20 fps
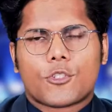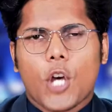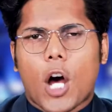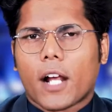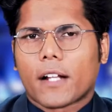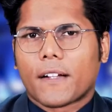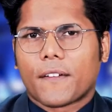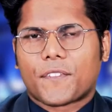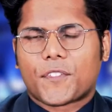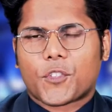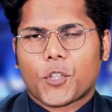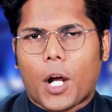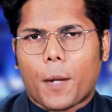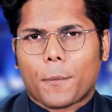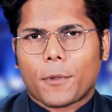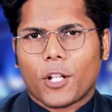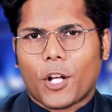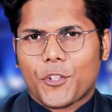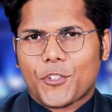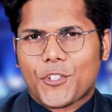Talk of
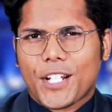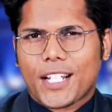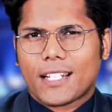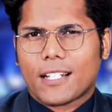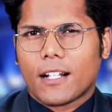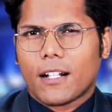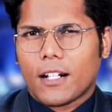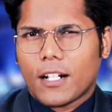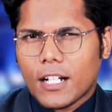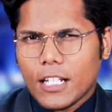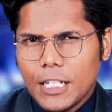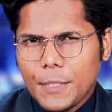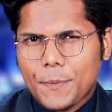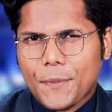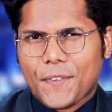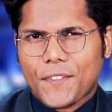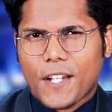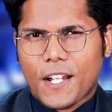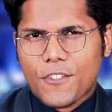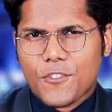Trump launching an early
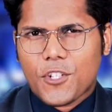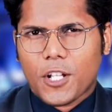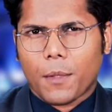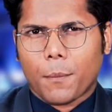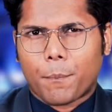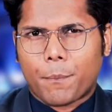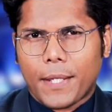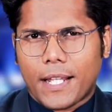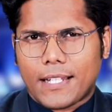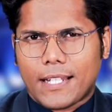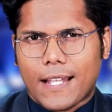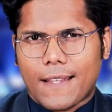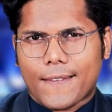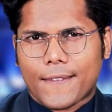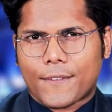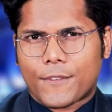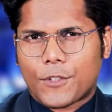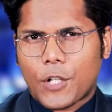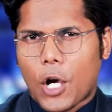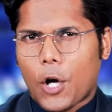presidential bid
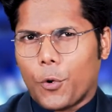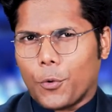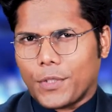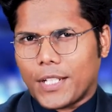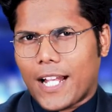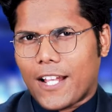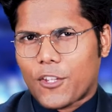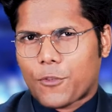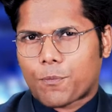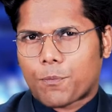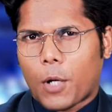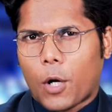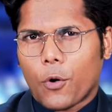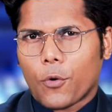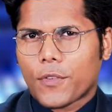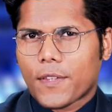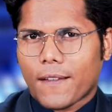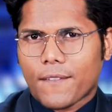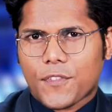has grown as polls